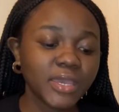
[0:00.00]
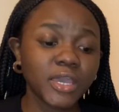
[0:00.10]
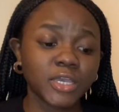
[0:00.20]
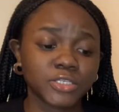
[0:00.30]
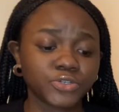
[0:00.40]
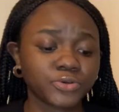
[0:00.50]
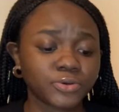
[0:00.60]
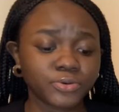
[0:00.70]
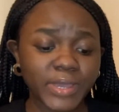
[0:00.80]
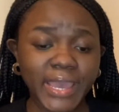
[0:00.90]

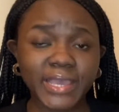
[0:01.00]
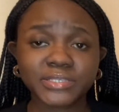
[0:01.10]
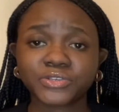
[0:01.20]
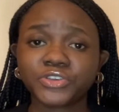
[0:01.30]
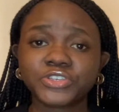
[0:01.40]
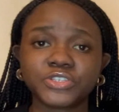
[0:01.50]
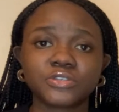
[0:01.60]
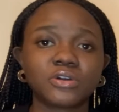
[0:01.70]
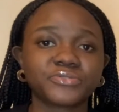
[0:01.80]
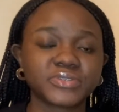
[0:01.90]
So, as a Christian,
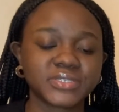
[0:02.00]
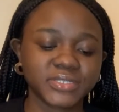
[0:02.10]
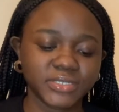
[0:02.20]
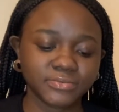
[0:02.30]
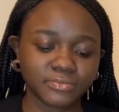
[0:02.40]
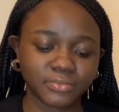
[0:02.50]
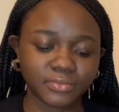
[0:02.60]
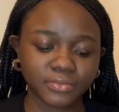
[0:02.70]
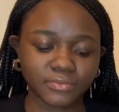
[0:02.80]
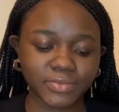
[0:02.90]
obviously,
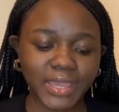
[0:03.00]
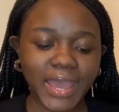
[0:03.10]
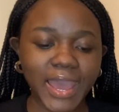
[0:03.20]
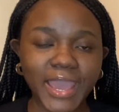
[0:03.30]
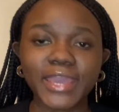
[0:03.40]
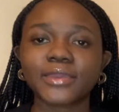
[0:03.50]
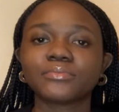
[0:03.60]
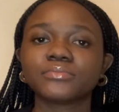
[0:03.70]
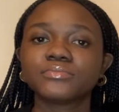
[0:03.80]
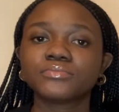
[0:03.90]
I
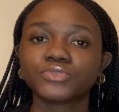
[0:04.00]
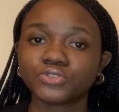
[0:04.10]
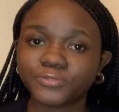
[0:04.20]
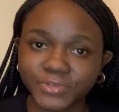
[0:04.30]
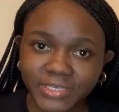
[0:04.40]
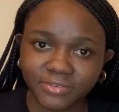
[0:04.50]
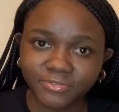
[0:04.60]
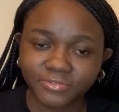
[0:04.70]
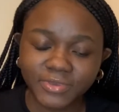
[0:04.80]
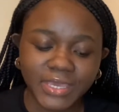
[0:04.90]
am to forgive.
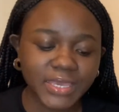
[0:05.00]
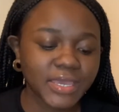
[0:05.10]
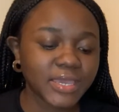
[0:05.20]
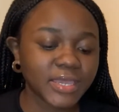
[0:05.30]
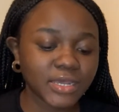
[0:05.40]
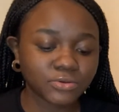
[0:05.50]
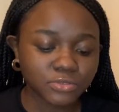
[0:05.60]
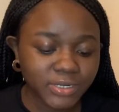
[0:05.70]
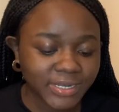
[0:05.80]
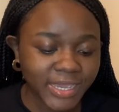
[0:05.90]
And I will
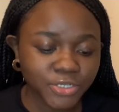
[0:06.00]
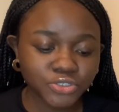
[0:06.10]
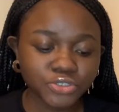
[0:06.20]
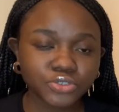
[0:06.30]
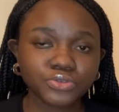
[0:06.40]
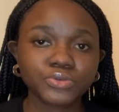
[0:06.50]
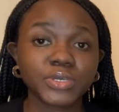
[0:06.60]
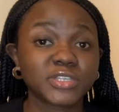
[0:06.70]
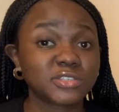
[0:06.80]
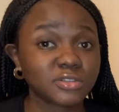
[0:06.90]
not lie to you,
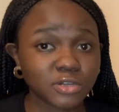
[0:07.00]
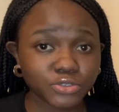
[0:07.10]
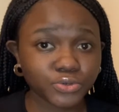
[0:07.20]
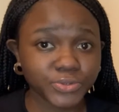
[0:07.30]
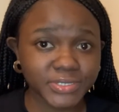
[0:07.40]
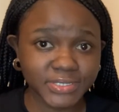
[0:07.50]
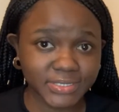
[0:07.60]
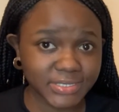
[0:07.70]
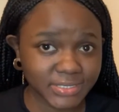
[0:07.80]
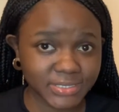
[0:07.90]
it's not always as
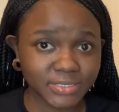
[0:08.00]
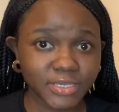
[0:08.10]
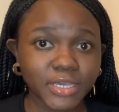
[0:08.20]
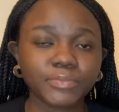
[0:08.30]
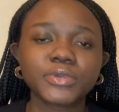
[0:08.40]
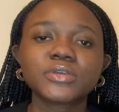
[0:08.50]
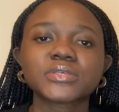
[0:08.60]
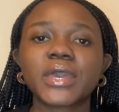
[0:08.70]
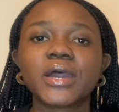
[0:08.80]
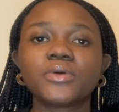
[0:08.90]
easy. Because
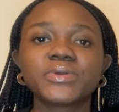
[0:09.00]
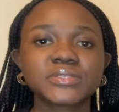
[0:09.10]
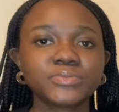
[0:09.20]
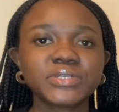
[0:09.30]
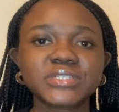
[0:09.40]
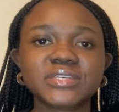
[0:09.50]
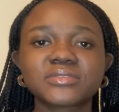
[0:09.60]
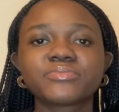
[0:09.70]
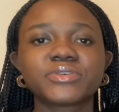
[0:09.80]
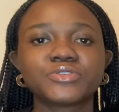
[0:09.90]
when someone does
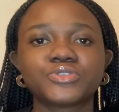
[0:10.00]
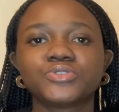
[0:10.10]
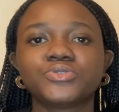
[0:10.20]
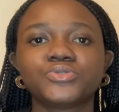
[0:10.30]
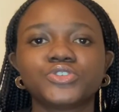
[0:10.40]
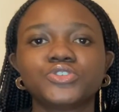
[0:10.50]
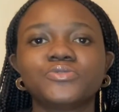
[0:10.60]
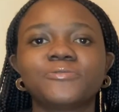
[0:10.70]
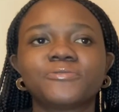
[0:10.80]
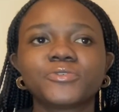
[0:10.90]
something to you,
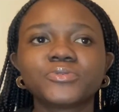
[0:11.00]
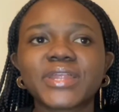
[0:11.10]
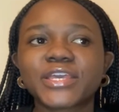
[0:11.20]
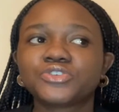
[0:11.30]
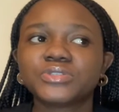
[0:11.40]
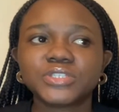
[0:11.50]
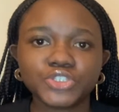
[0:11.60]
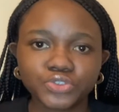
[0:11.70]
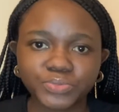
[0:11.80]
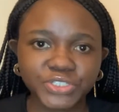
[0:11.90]
you feel like you
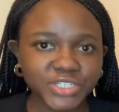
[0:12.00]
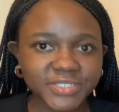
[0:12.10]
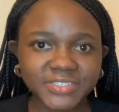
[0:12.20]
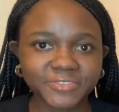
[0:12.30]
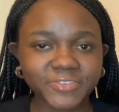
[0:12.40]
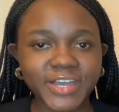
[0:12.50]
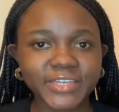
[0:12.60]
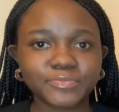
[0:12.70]
need to be justified.